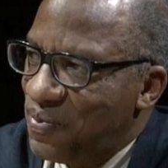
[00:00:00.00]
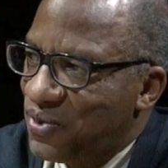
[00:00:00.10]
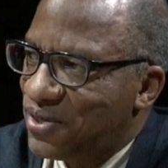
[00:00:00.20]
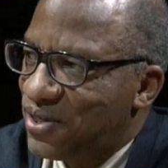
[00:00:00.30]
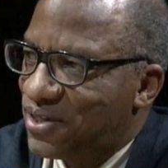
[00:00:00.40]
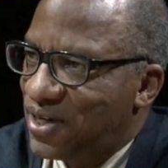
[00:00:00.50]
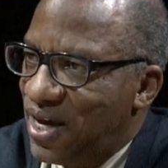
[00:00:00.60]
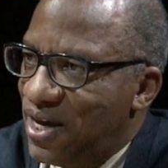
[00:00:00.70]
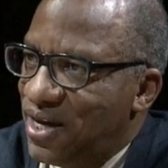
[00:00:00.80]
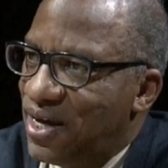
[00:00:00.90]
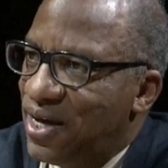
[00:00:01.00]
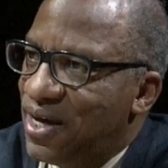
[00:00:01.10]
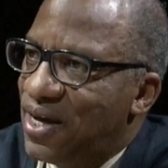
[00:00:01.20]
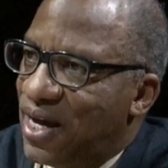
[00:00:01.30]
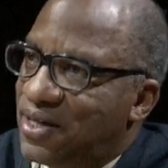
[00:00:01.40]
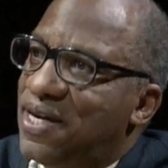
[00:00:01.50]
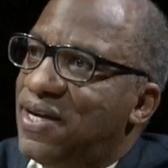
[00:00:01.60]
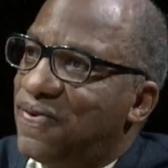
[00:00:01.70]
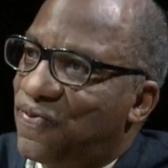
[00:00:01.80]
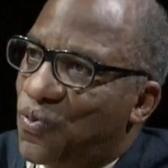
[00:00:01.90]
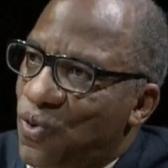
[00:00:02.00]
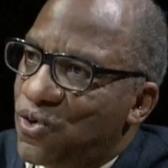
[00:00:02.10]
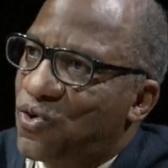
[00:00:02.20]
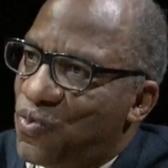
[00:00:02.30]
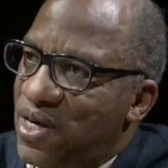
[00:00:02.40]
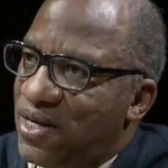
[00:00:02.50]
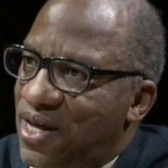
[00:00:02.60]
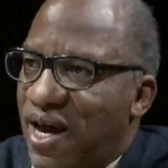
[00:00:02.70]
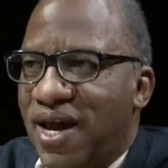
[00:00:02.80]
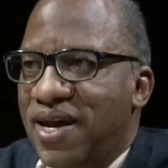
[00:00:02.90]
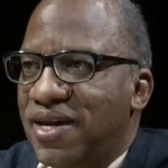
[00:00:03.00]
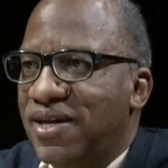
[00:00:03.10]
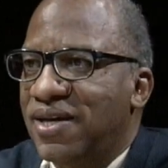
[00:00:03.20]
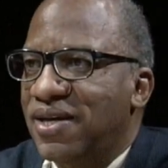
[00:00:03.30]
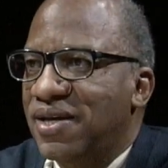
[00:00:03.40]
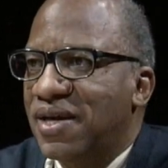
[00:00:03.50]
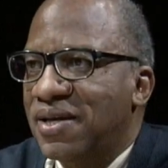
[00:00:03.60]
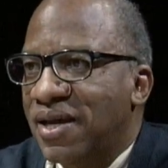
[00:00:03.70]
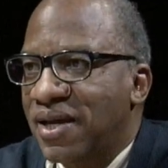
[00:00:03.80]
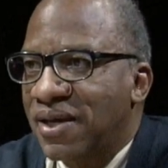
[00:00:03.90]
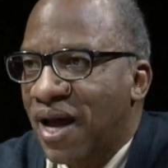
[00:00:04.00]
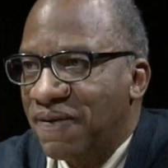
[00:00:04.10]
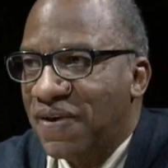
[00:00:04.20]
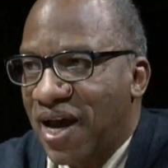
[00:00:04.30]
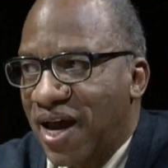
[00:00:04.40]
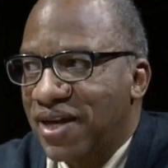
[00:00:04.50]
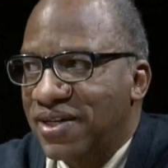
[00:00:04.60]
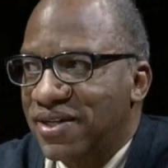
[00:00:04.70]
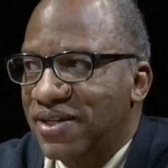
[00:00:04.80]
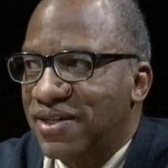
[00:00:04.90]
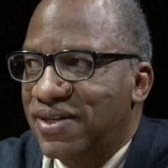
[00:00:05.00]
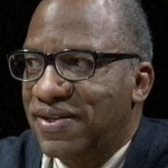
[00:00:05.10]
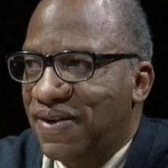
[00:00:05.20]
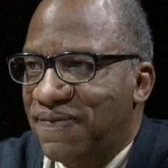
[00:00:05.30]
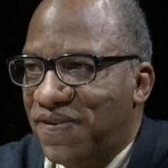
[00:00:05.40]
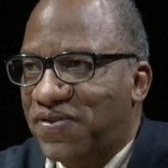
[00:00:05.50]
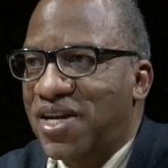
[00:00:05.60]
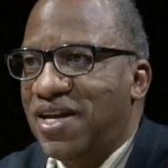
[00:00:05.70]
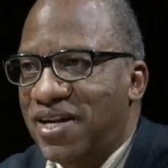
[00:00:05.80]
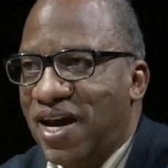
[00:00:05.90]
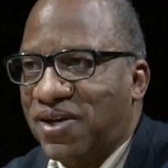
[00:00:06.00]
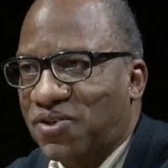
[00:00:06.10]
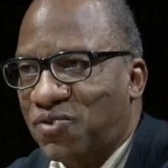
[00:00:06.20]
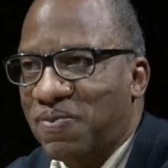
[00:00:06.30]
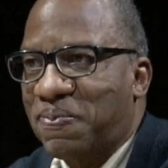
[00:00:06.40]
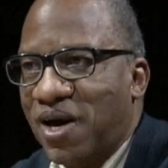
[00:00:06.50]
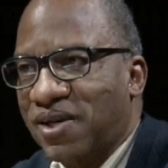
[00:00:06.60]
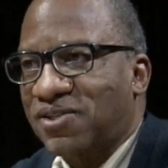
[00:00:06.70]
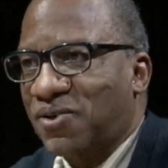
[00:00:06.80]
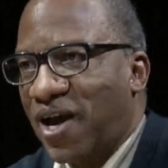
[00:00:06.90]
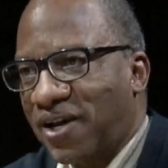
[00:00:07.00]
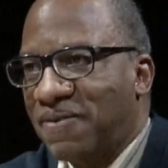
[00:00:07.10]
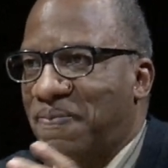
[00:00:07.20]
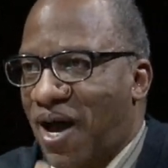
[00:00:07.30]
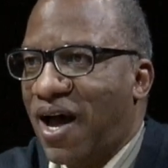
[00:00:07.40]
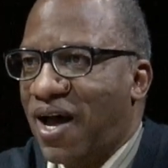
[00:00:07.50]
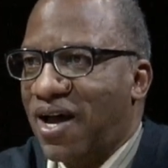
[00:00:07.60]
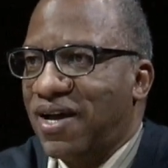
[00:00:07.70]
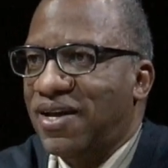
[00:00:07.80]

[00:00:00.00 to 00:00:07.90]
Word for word: able to say, at the end of a work week, that, hey, I've got fifteen extra bucks, so I can buy